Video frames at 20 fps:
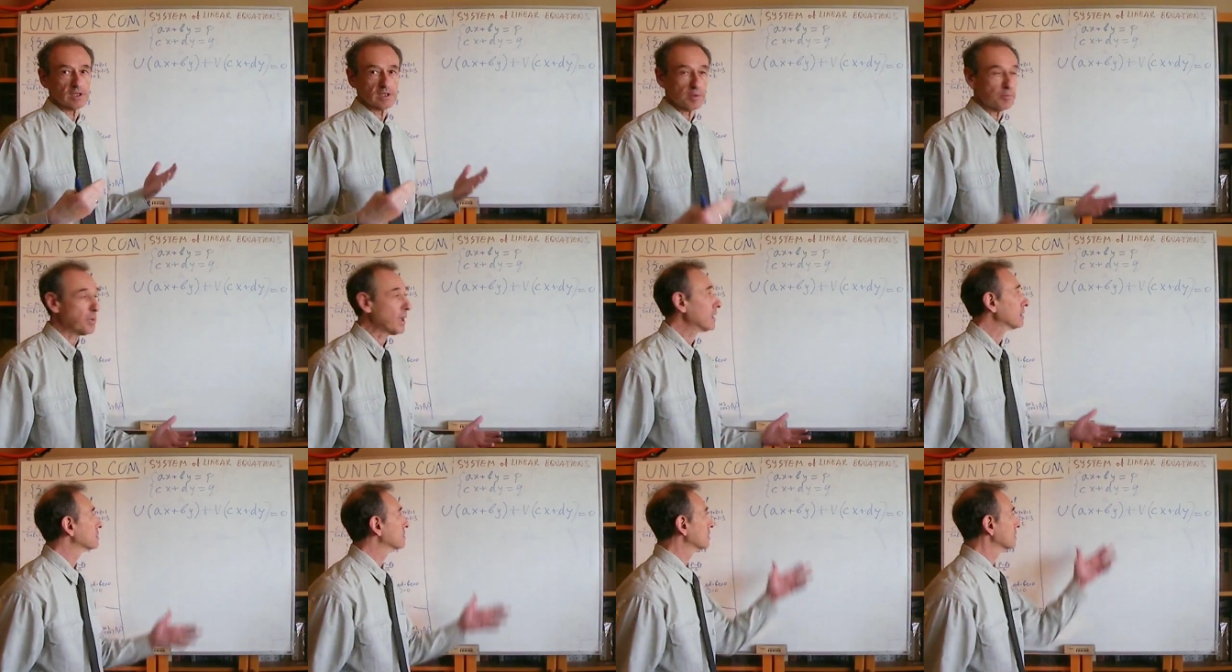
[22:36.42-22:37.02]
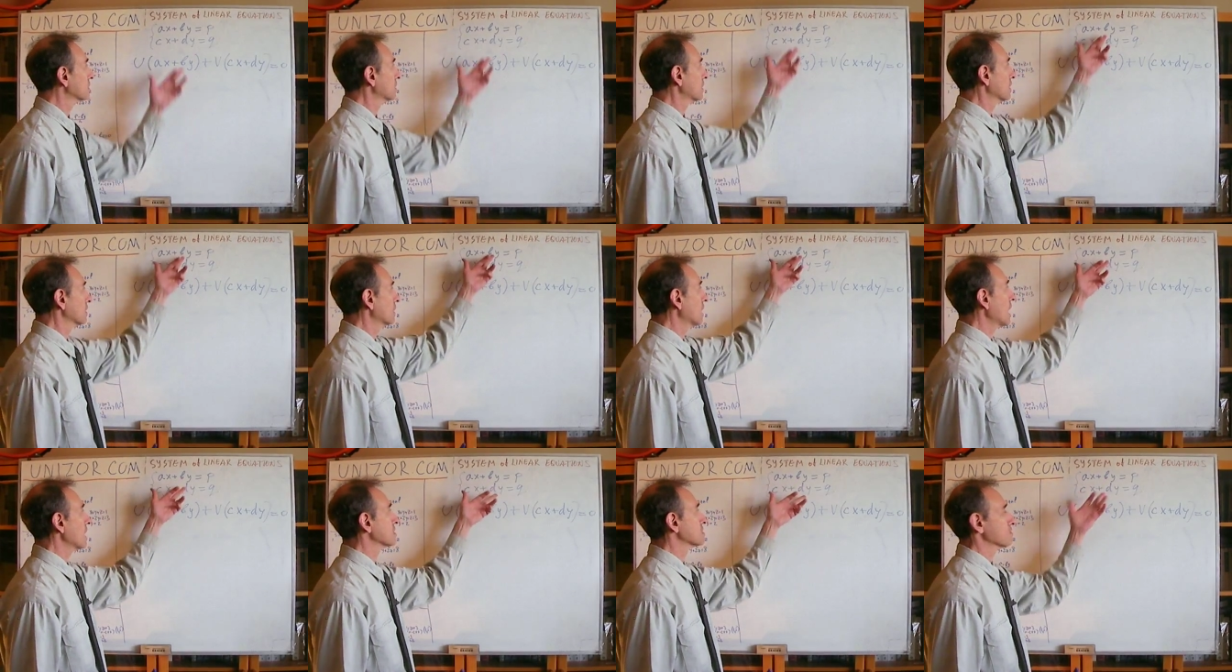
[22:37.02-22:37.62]
dependent in
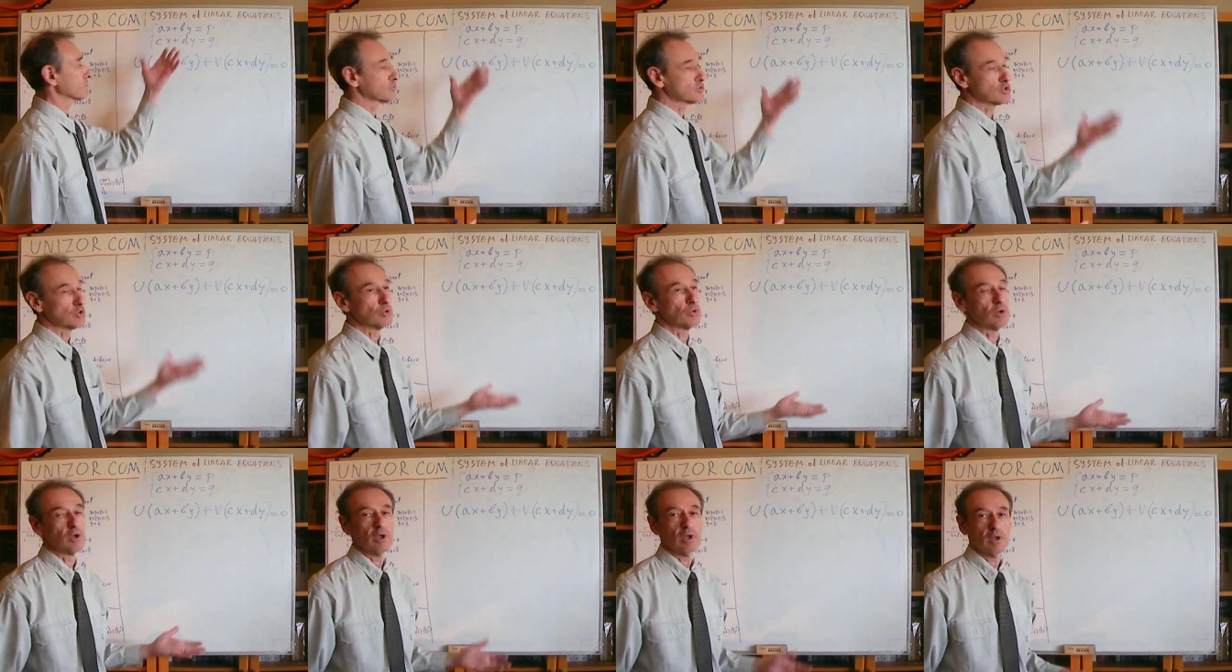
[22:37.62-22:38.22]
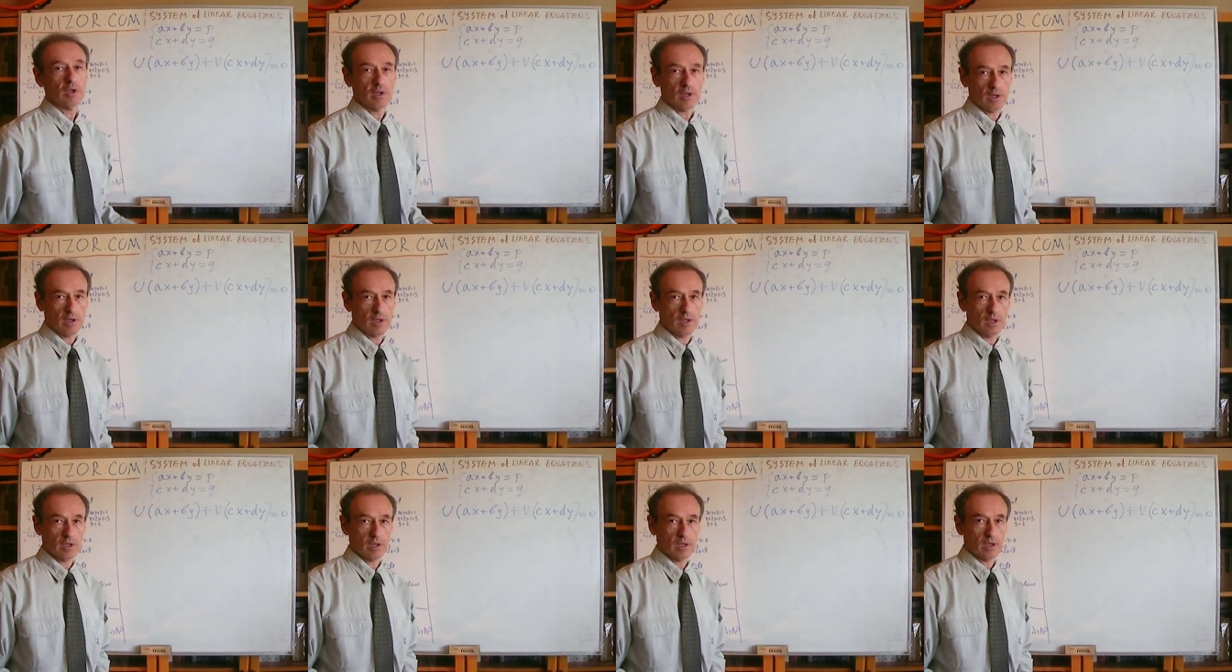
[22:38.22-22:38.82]
case of two
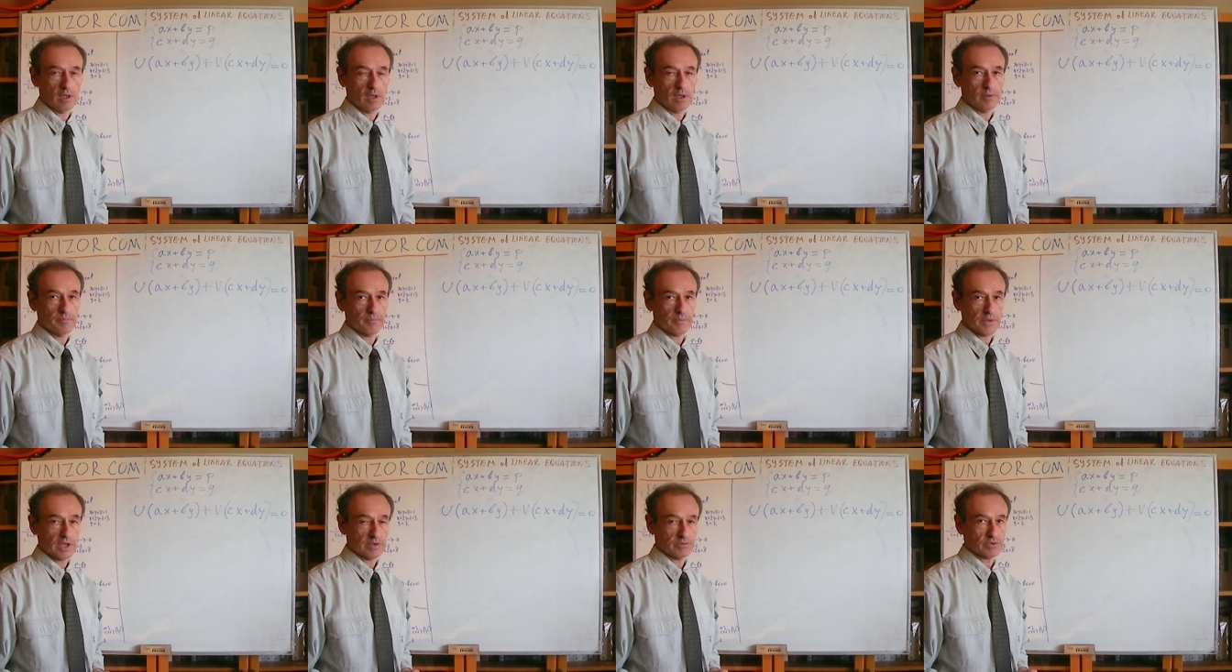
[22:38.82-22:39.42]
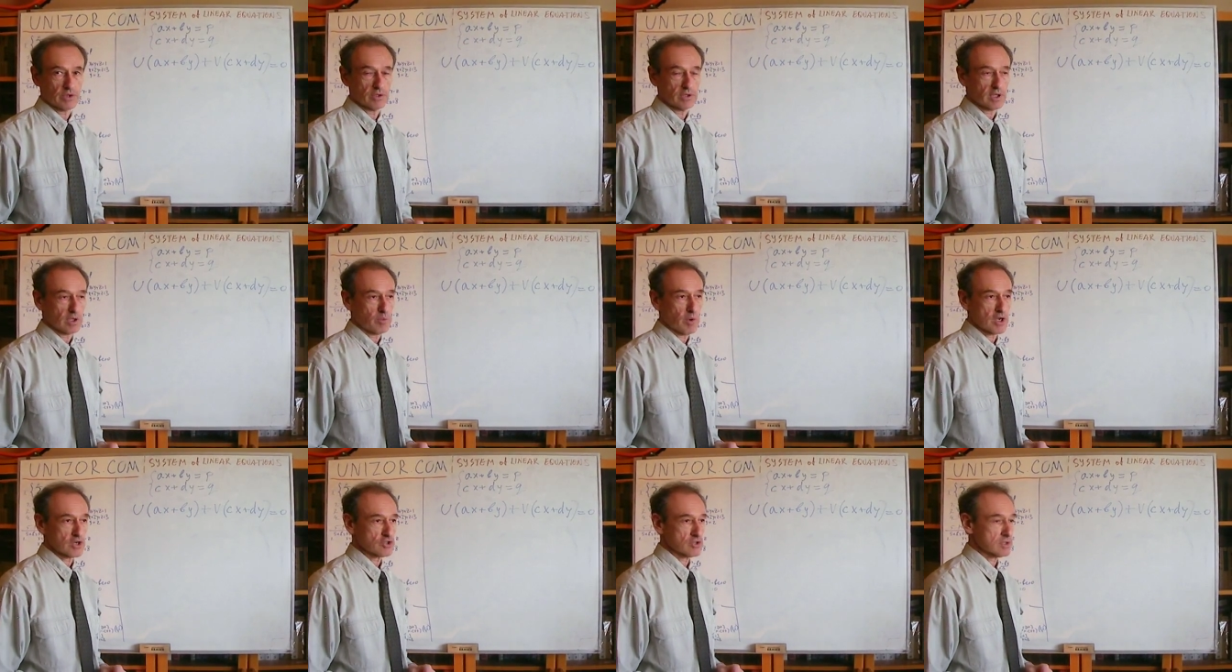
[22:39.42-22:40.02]
uh, different
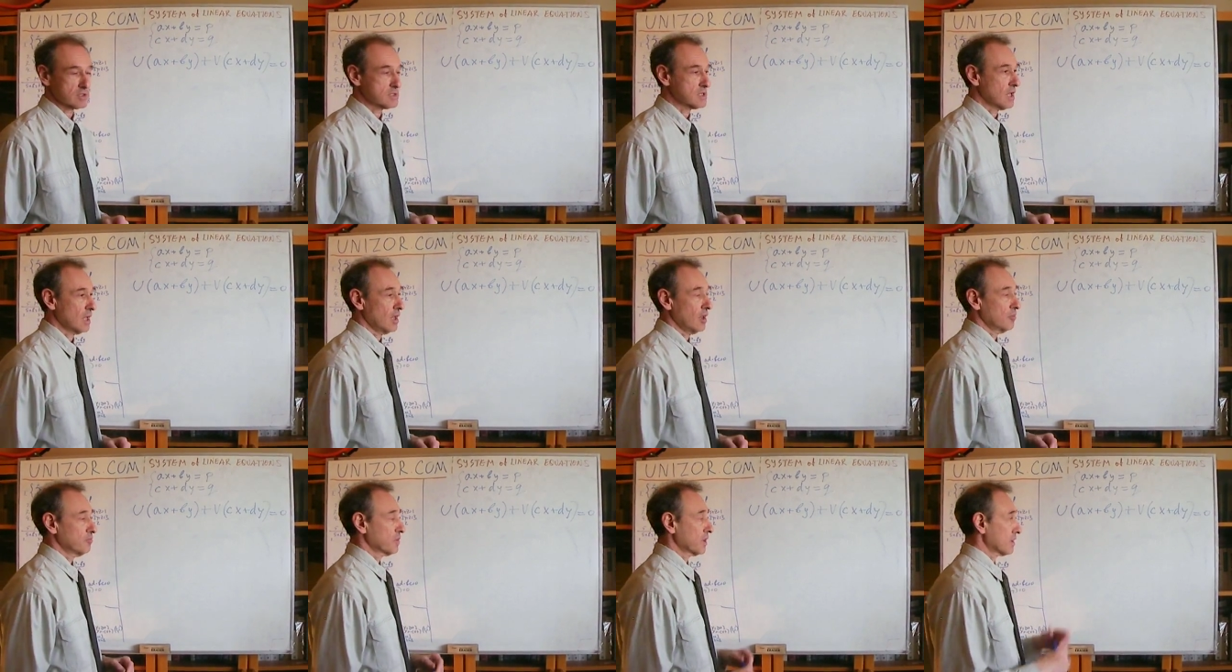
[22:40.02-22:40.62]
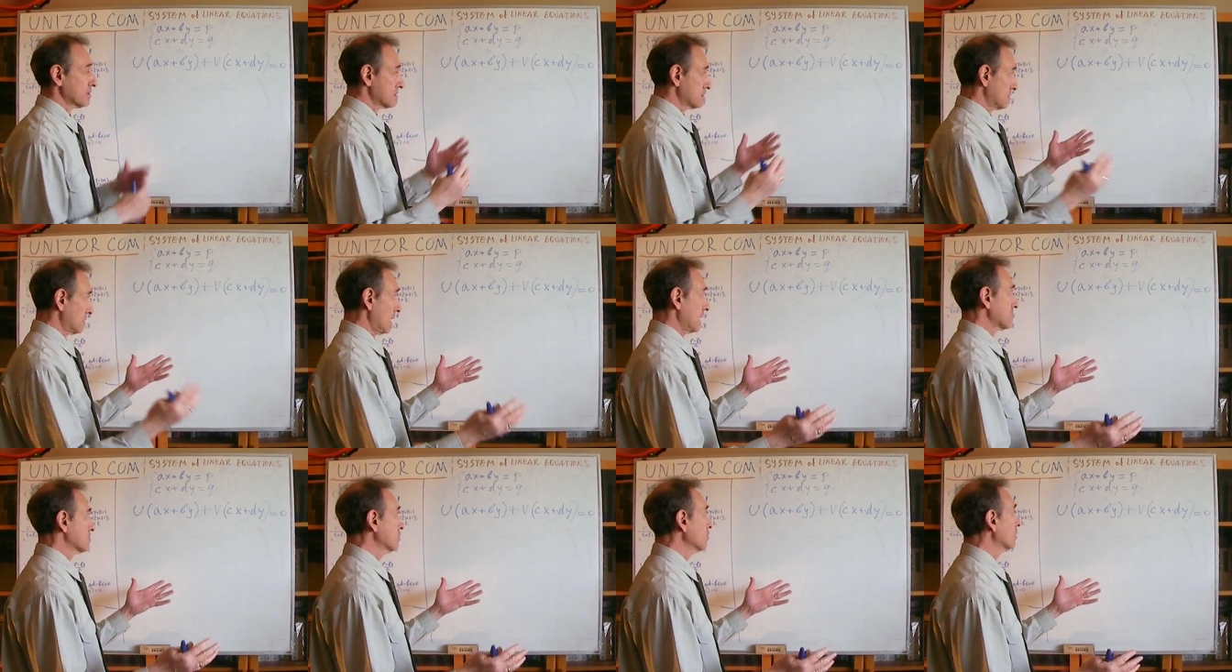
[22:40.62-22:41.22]
equations. Because as you